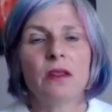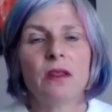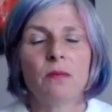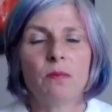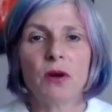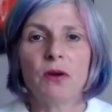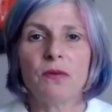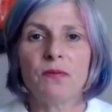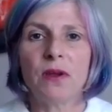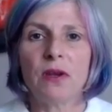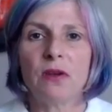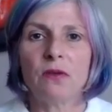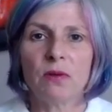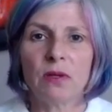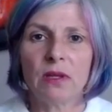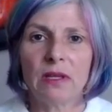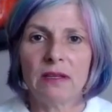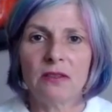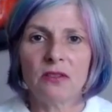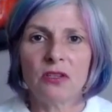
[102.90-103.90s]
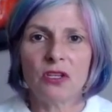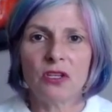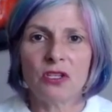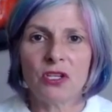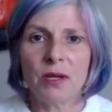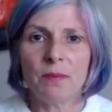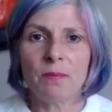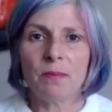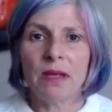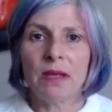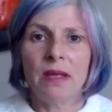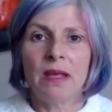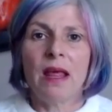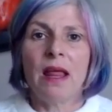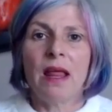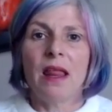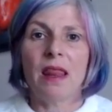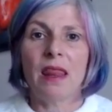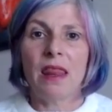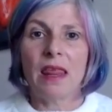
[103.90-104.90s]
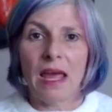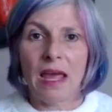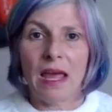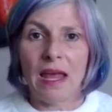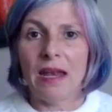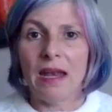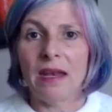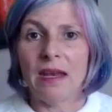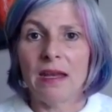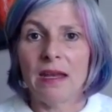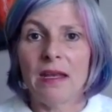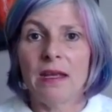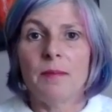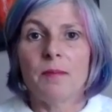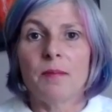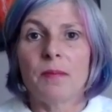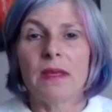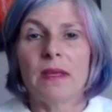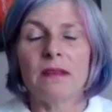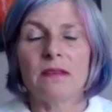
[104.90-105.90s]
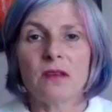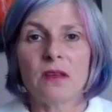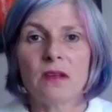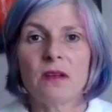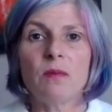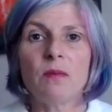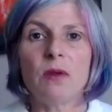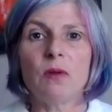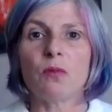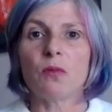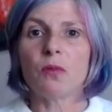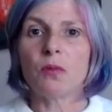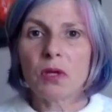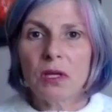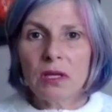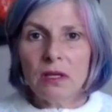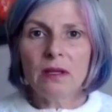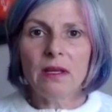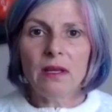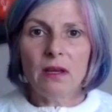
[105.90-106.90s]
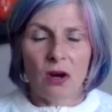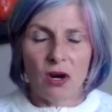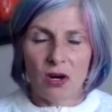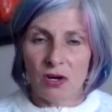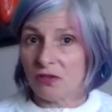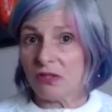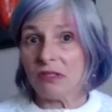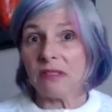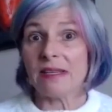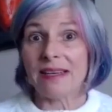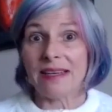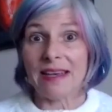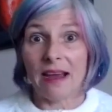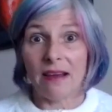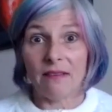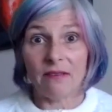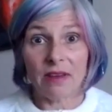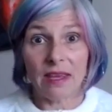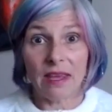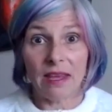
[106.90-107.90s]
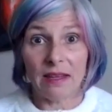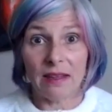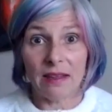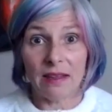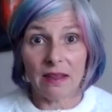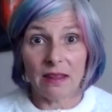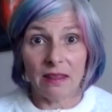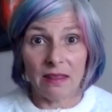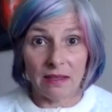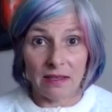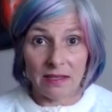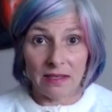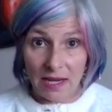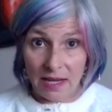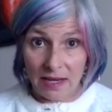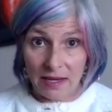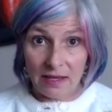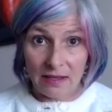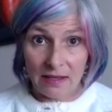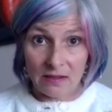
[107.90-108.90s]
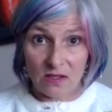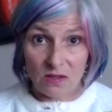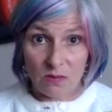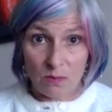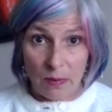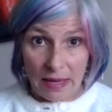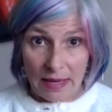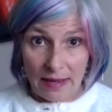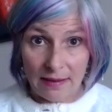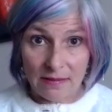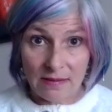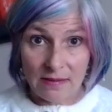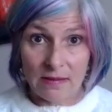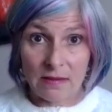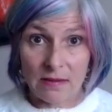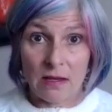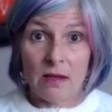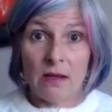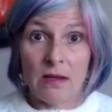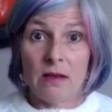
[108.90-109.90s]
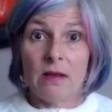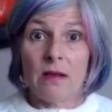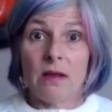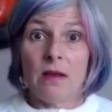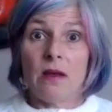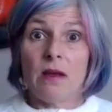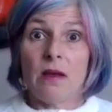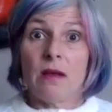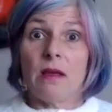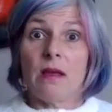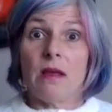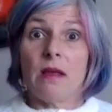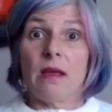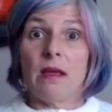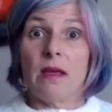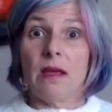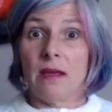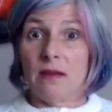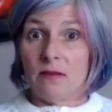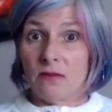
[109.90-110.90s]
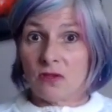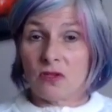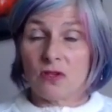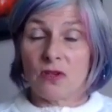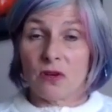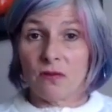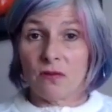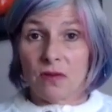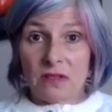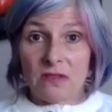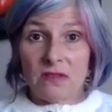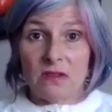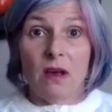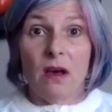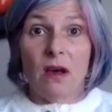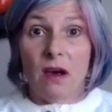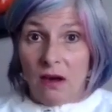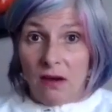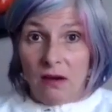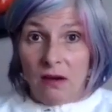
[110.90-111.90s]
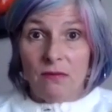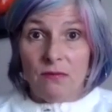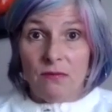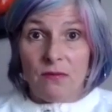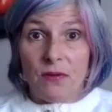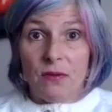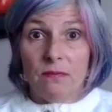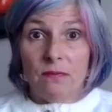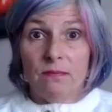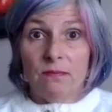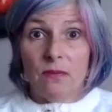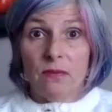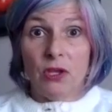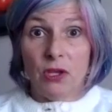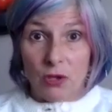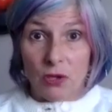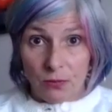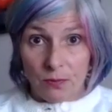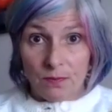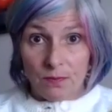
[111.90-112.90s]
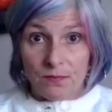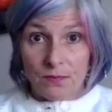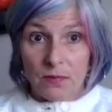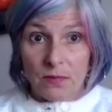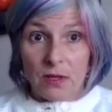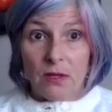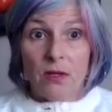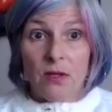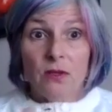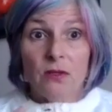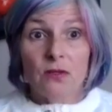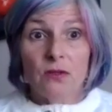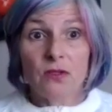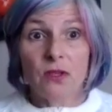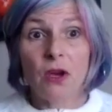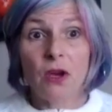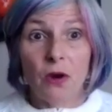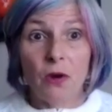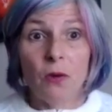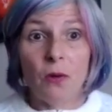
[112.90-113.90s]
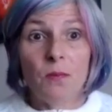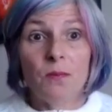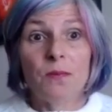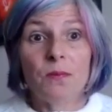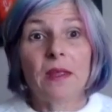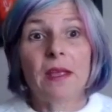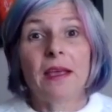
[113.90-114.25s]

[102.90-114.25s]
the perfect relationship, then it's going to be really hard to navigate the dating space in service of you. So,